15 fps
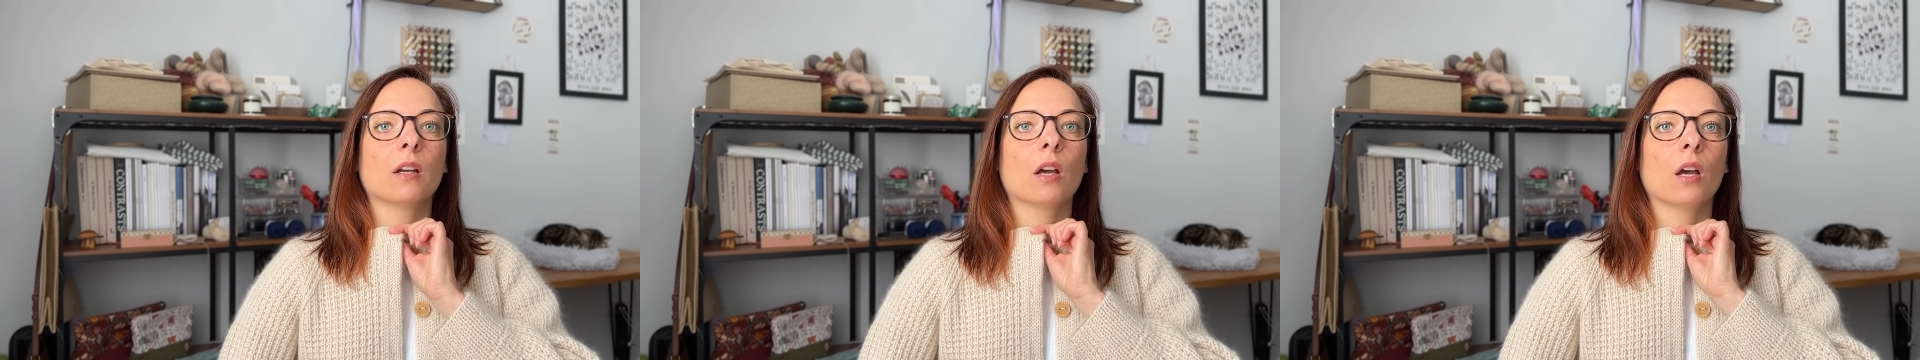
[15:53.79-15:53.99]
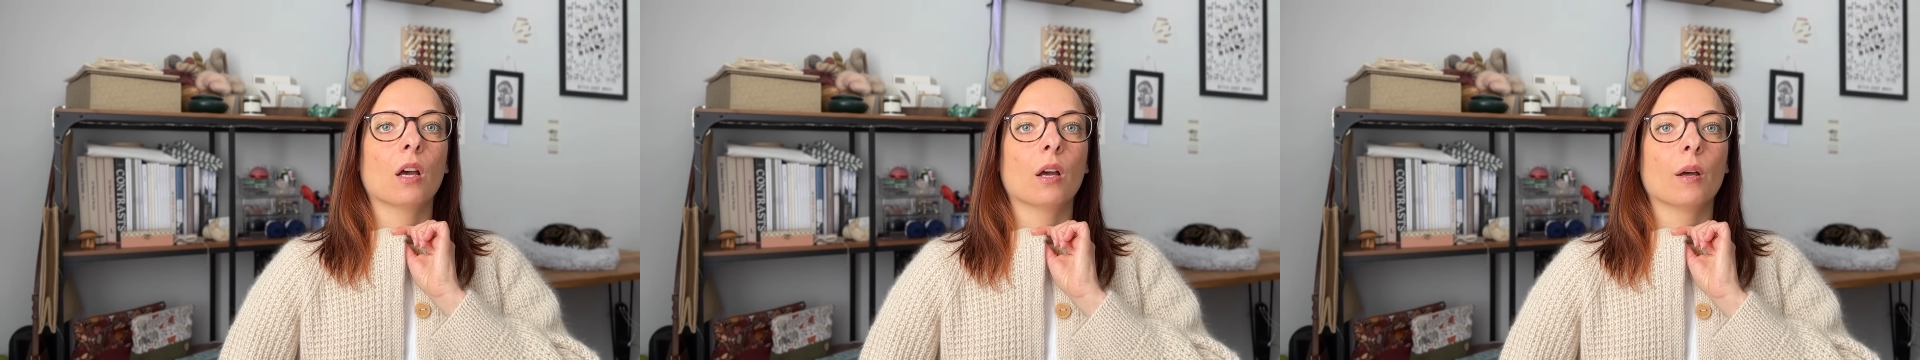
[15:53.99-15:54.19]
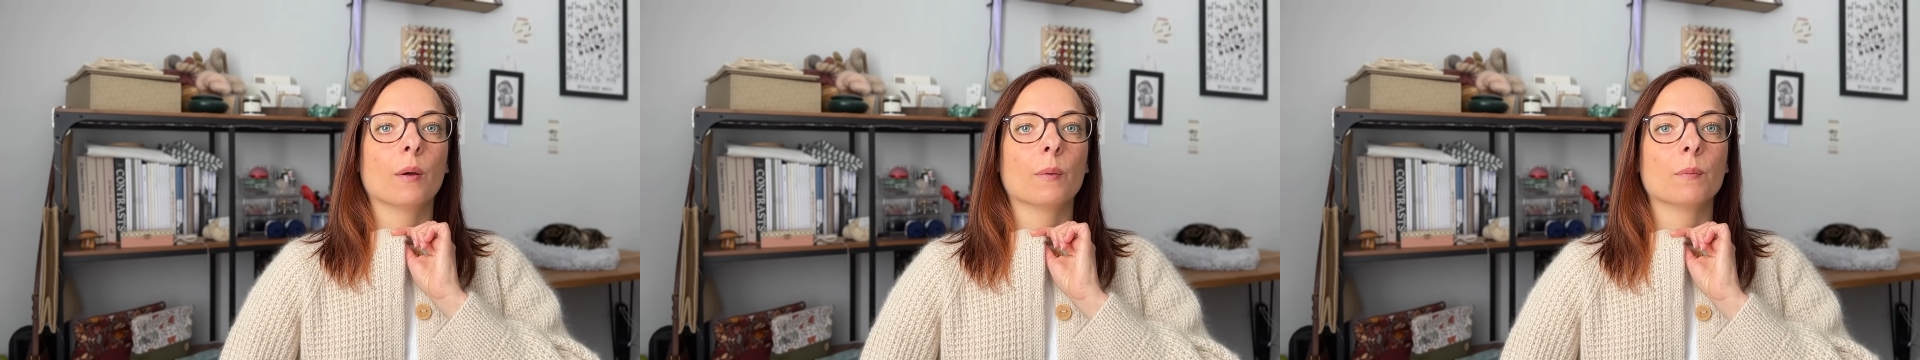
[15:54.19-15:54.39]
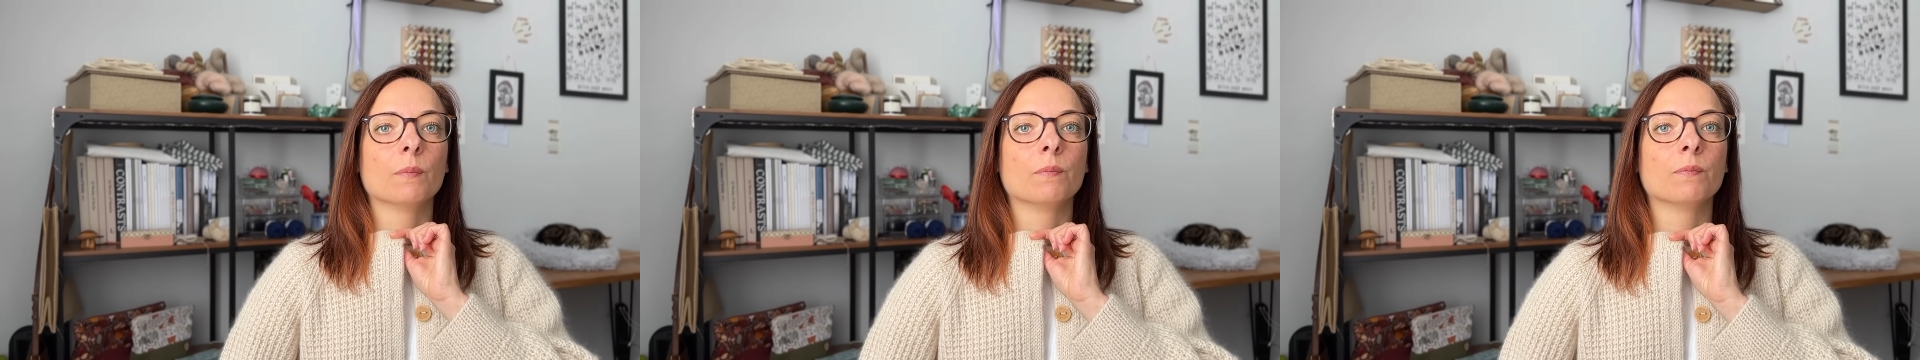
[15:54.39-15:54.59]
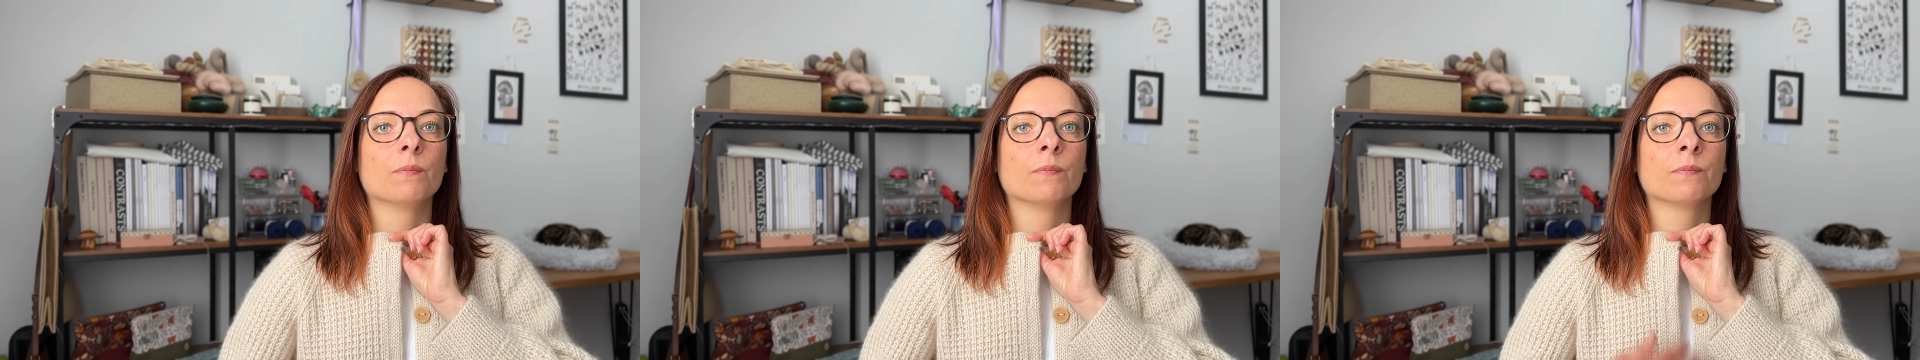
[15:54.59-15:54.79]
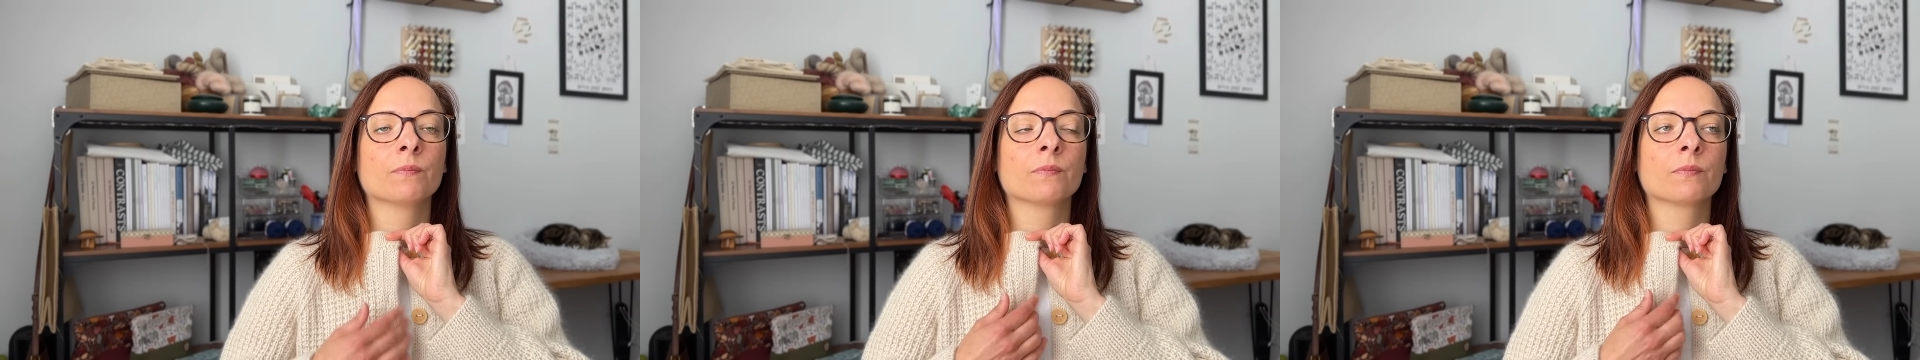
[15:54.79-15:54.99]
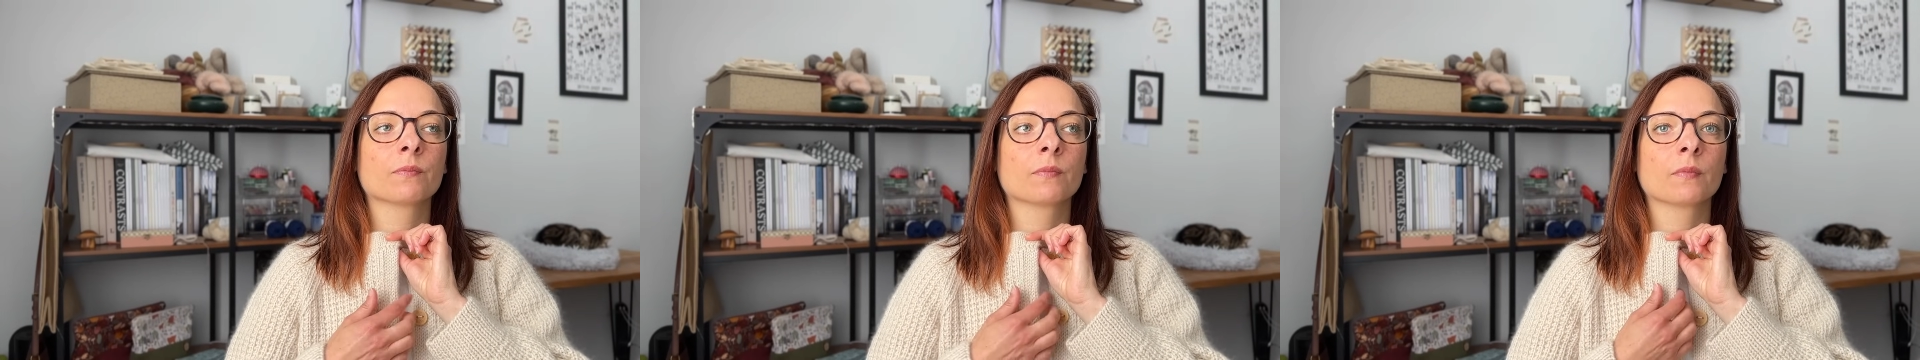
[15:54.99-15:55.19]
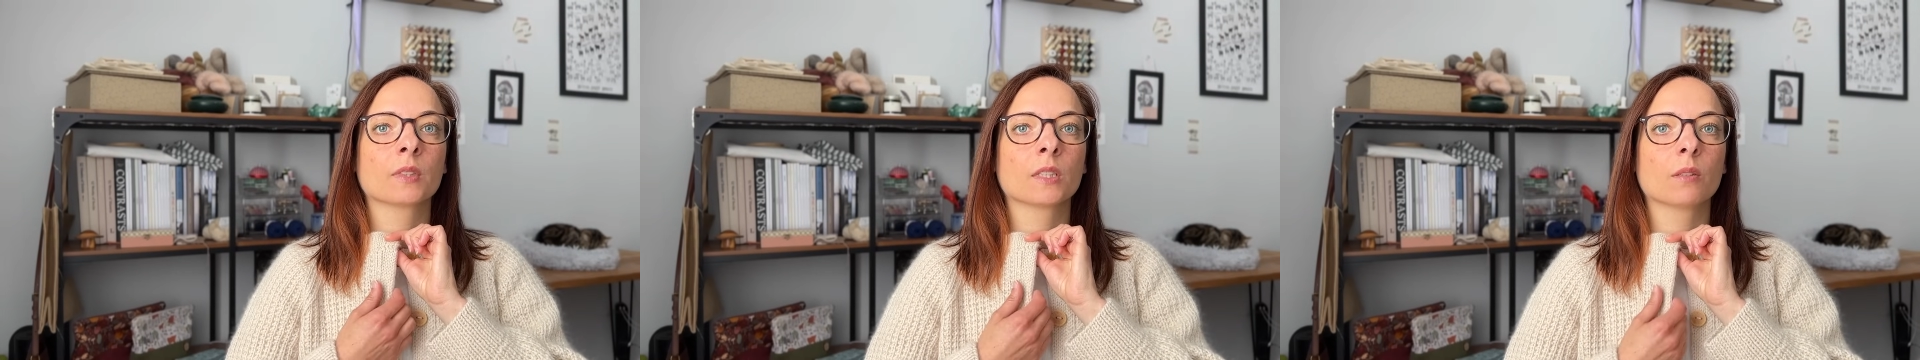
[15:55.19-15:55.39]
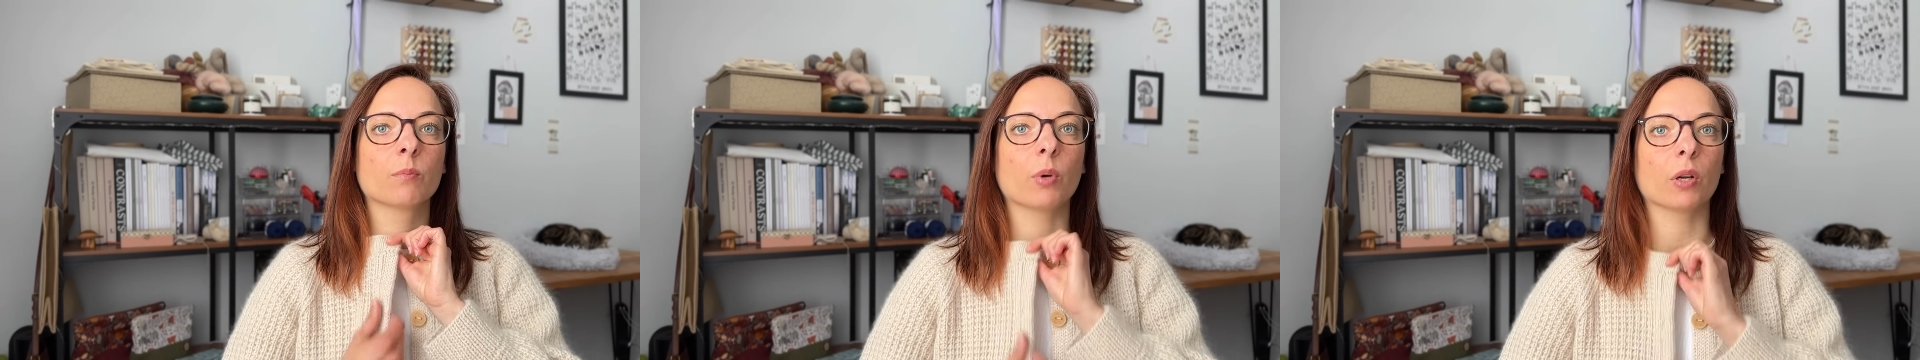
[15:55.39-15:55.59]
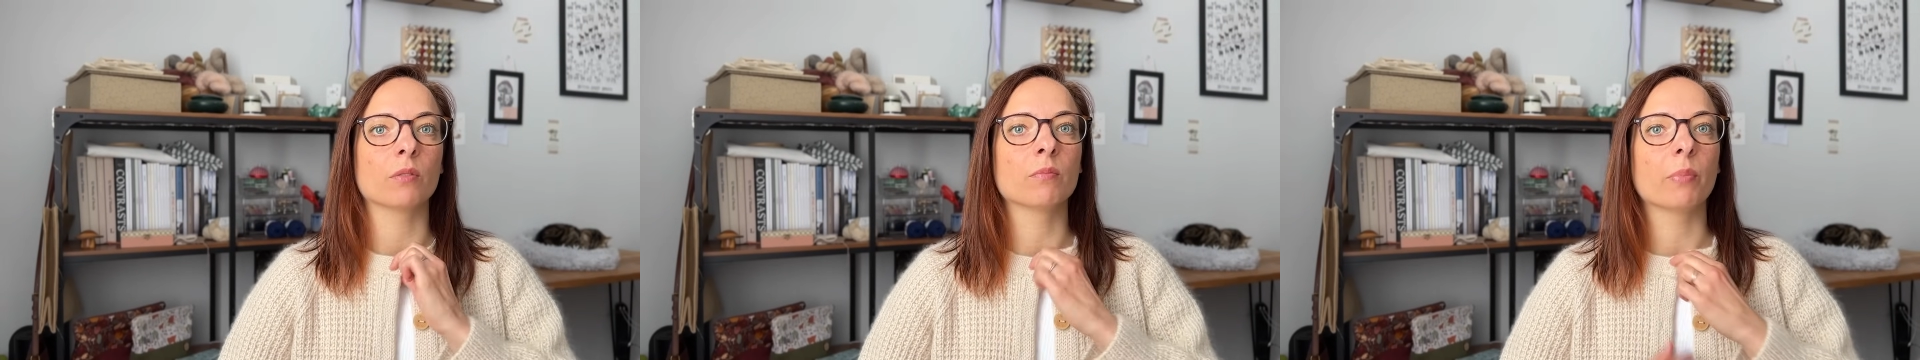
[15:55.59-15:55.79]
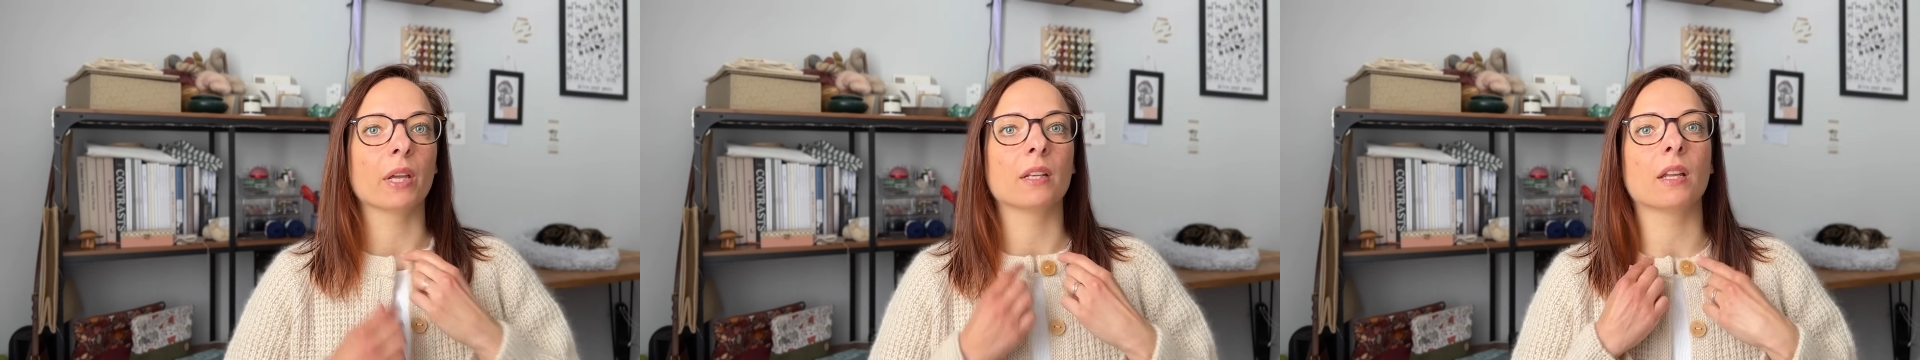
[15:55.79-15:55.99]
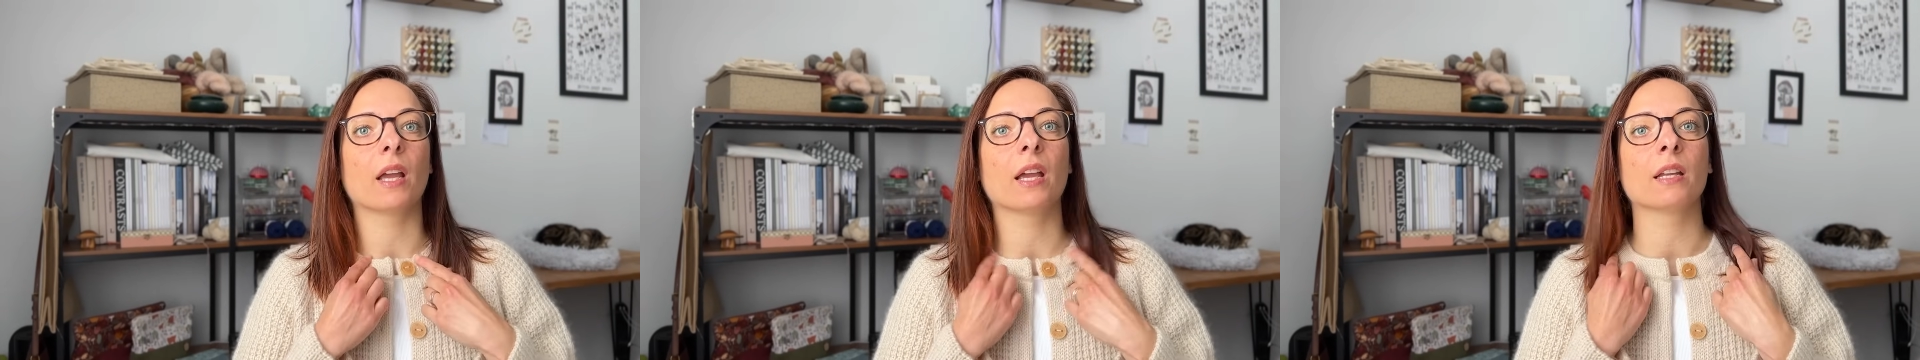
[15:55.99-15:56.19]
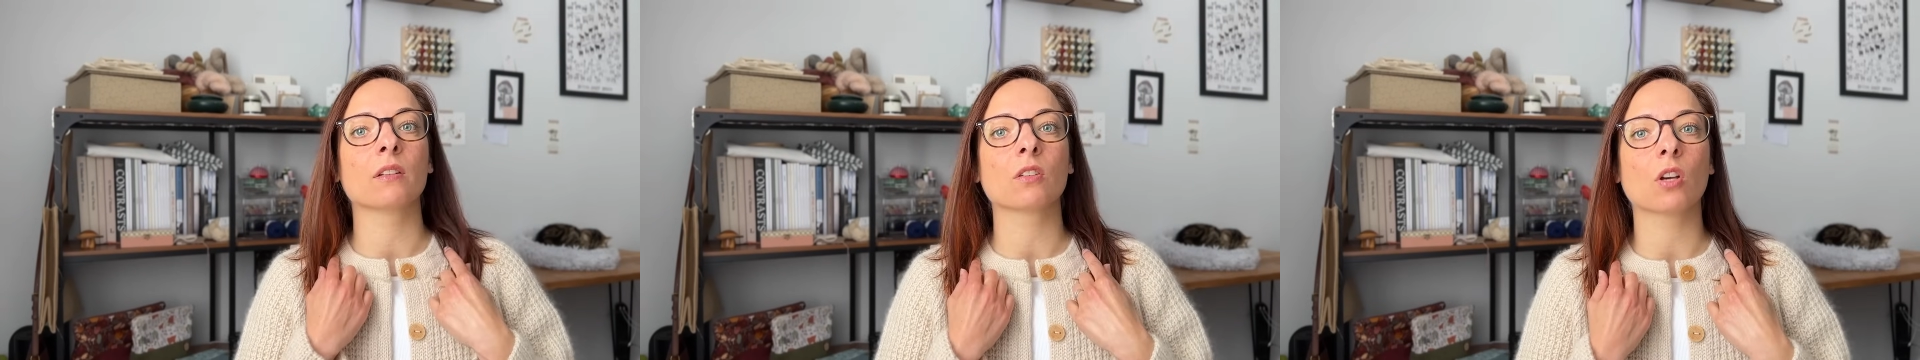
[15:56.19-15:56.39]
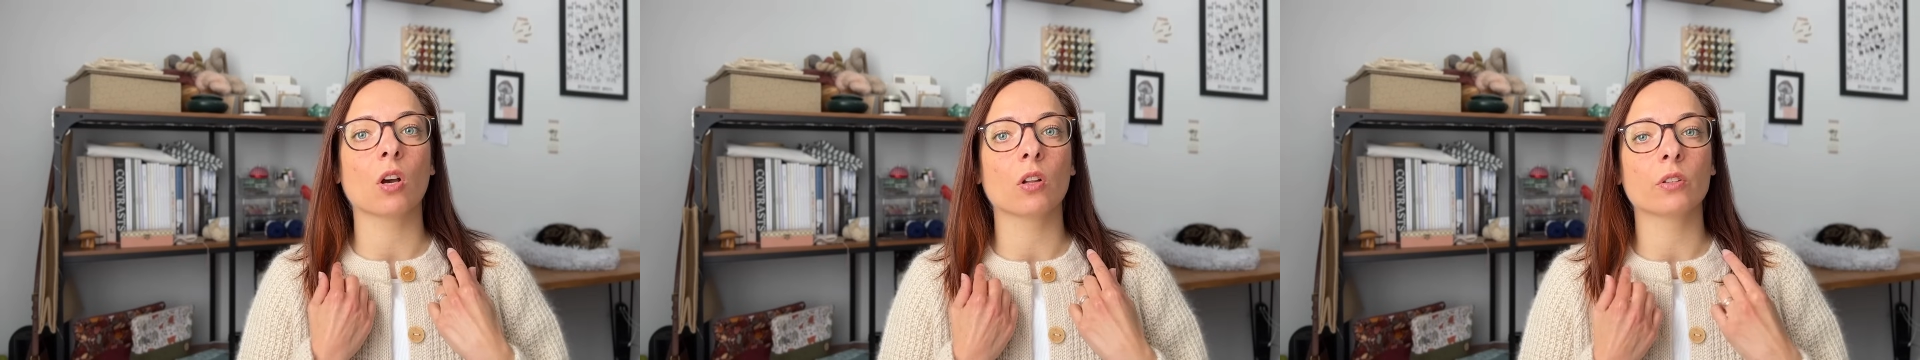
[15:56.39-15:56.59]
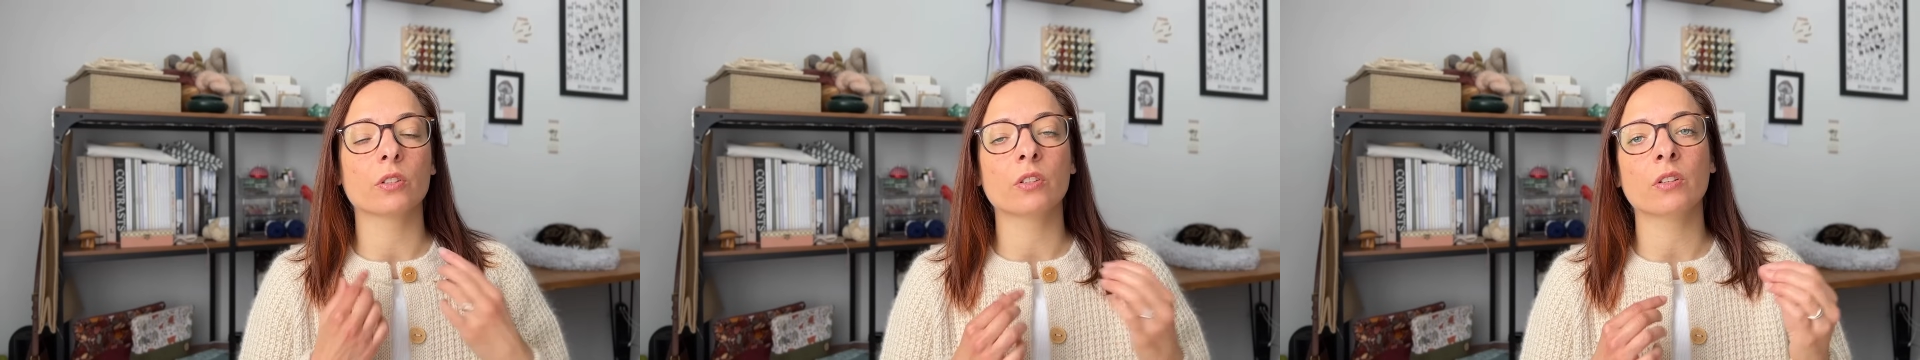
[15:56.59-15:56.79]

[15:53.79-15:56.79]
button band and collar,